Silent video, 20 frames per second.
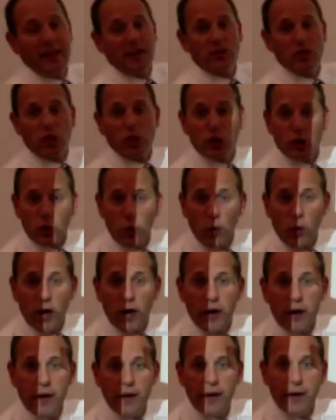into
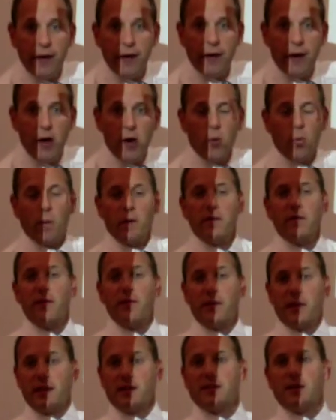shore, one of the
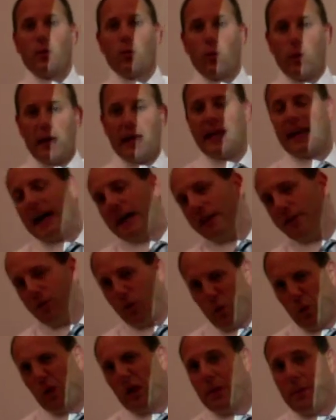things that we kind of
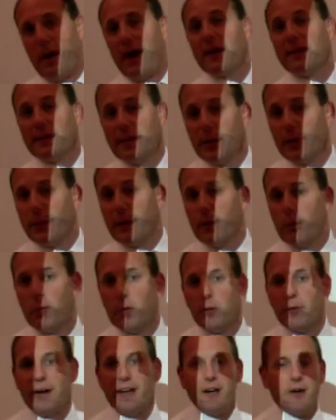worry about a little bit when
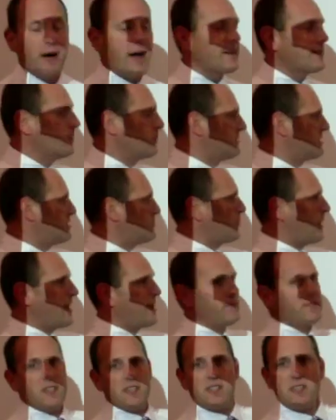we're interacting with these
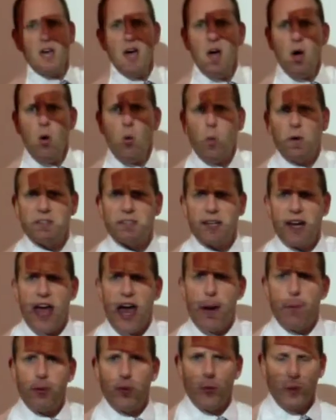waves is what's going to
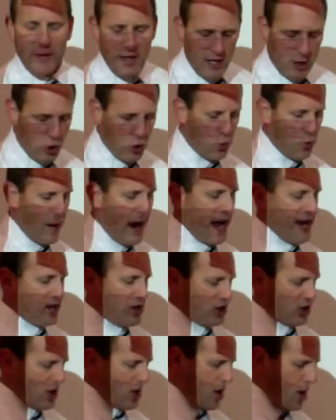happen when they
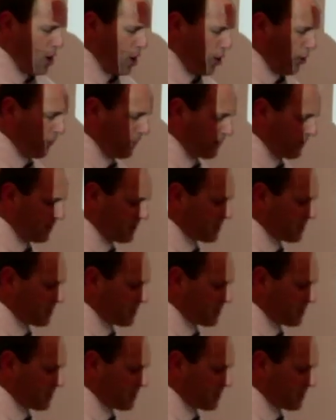crash over the